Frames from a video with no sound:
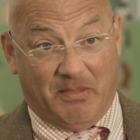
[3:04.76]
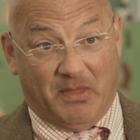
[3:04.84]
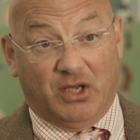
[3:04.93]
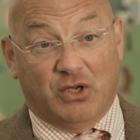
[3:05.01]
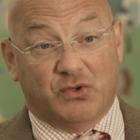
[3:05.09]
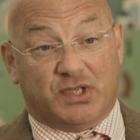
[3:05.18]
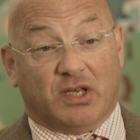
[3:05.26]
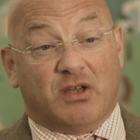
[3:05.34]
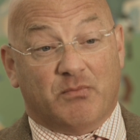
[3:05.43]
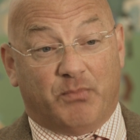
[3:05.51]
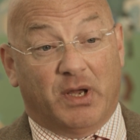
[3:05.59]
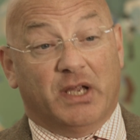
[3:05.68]
use the
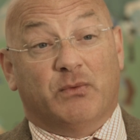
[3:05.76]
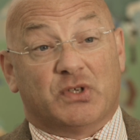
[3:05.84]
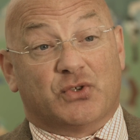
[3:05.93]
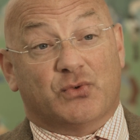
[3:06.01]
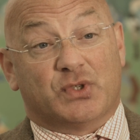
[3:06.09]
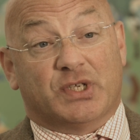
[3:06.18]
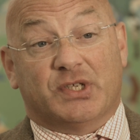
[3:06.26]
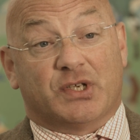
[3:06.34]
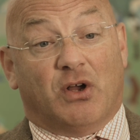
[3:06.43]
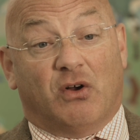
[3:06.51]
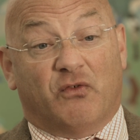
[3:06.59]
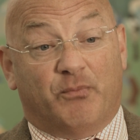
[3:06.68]
combined resources
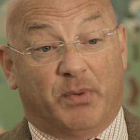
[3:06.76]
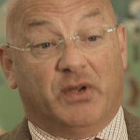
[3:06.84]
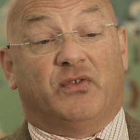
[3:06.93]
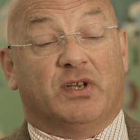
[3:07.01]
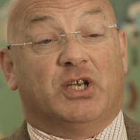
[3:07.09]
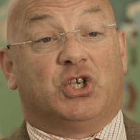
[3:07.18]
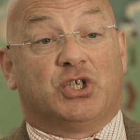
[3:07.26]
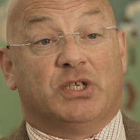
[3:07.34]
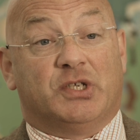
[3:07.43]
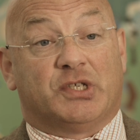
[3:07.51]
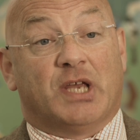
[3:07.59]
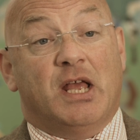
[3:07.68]
of both
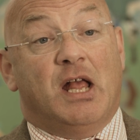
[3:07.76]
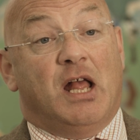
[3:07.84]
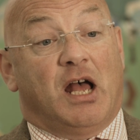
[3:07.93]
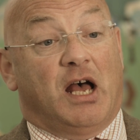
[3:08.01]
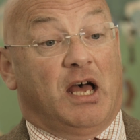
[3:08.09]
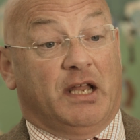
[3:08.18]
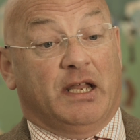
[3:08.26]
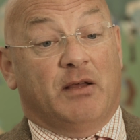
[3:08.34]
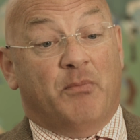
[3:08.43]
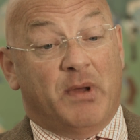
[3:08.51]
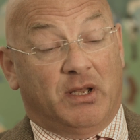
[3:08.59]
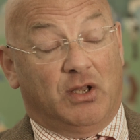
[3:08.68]
nations, and they'll
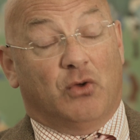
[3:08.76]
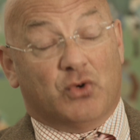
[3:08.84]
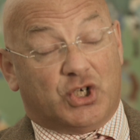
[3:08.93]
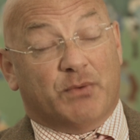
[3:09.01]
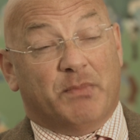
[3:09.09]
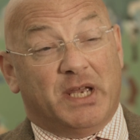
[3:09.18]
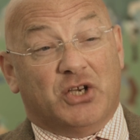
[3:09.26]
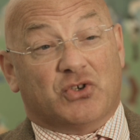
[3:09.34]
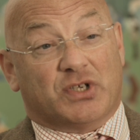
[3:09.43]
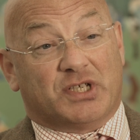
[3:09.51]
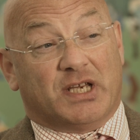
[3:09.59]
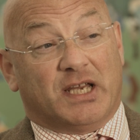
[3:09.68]
launch a major
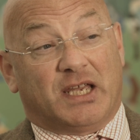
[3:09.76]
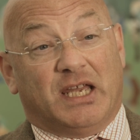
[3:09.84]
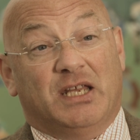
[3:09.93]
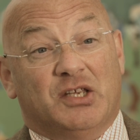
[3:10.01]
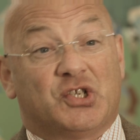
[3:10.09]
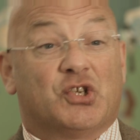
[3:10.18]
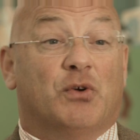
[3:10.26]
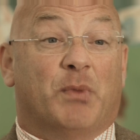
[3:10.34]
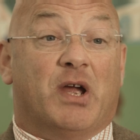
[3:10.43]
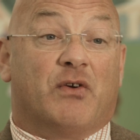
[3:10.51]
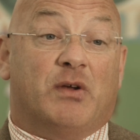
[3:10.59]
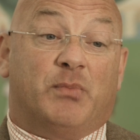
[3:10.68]
attack in the Somme
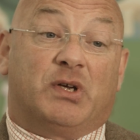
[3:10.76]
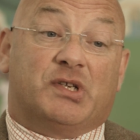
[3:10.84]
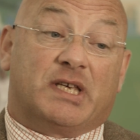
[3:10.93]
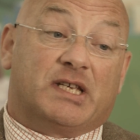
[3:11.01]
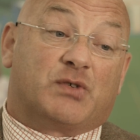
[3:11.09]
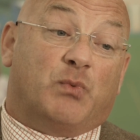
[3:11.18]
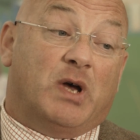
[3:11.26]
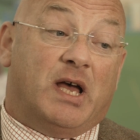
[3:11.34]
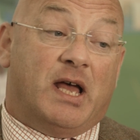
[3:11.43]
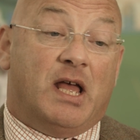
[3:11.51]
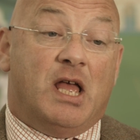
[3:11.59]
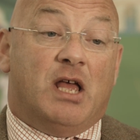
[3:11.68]
area, because that's
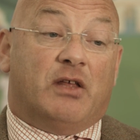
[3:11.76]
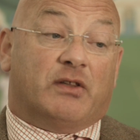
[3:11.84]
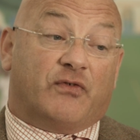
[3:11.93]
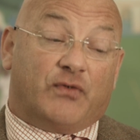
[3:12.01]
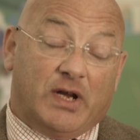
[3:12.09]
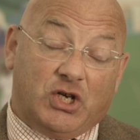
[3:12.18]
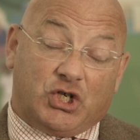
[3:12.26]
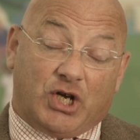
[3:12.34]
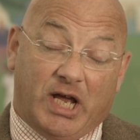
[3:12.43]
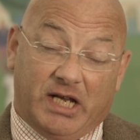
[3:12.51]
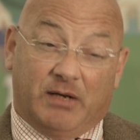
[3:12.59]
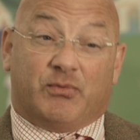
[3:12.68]
where the French
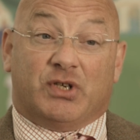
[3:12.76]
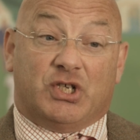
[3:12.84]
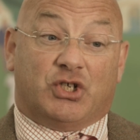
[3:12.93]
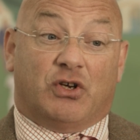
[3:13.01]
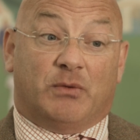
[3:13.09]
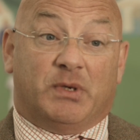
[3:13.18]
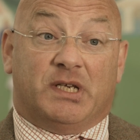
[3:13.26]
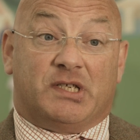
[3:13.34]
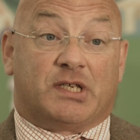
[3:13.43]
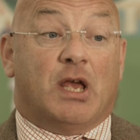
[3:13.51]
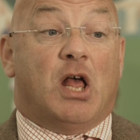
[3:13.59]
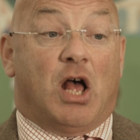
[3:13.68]
and the British
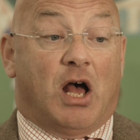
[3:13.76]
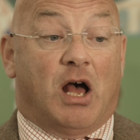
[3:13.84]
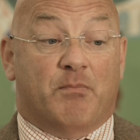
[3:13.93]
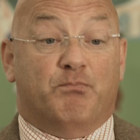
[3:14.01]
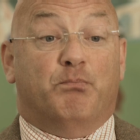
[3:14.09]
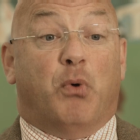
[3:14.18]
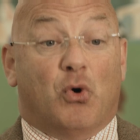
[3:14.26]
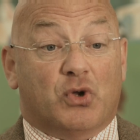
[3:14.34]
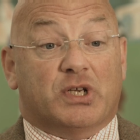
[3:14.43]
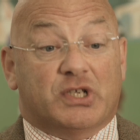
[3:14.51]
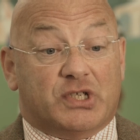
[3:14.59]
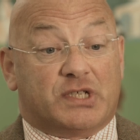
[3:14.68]
armies'
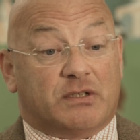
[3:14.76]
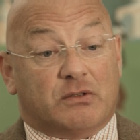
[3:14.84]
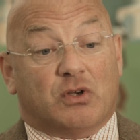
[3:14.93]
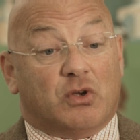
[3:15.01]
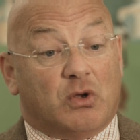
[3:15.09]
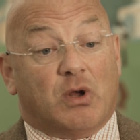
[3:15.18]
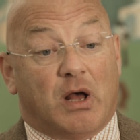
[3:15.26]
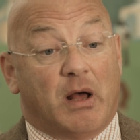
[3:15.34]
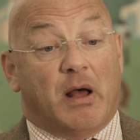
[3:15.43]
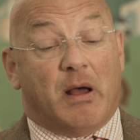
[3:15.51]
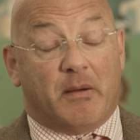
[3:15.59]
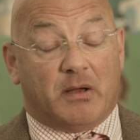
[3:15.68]
borders
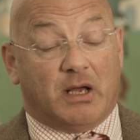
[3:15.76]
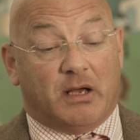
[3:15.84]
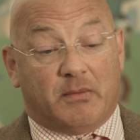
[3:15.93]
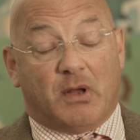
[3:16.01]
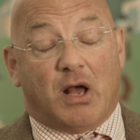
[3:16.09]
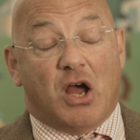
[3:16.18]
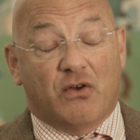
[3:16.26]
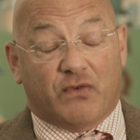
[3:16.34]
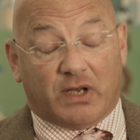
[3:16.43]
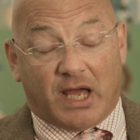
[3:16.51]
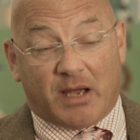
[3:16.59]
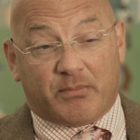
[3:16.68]

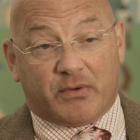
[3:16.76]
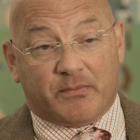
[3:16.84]
overlap.